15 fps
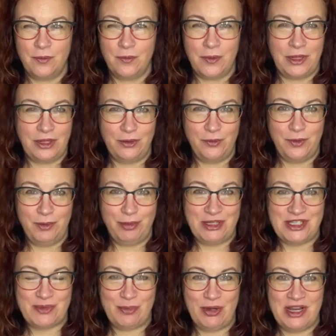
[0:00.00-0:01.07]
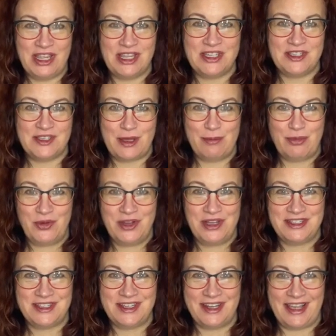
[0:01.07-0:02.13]
Well, it will be spring at some
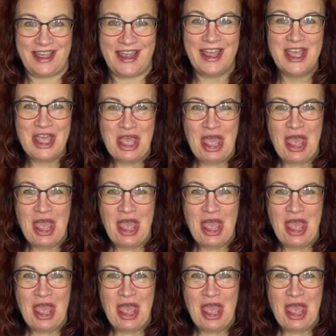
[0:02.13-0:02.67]
point today.